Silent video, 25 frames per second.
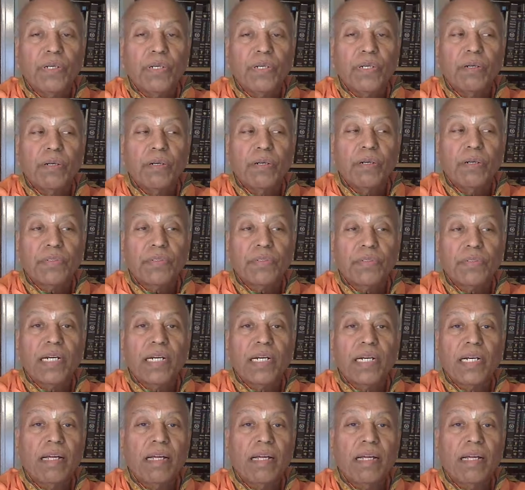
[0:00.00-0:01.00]
send
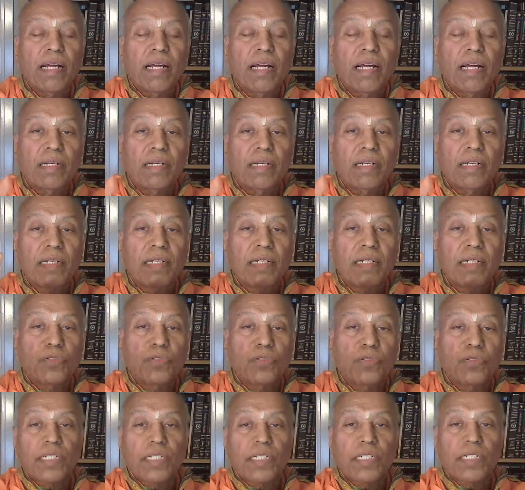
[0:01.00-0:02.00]
a
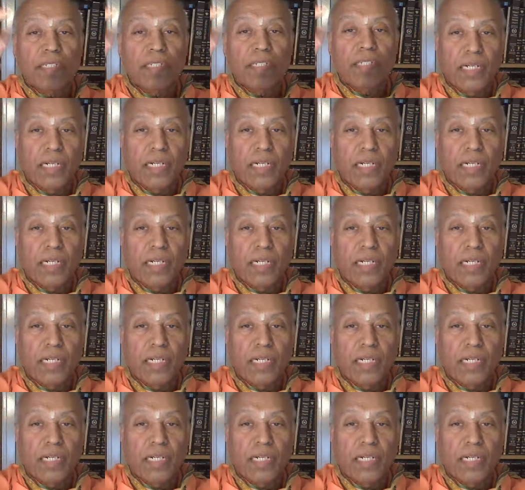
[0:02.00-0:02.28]
Sudarshan Chakra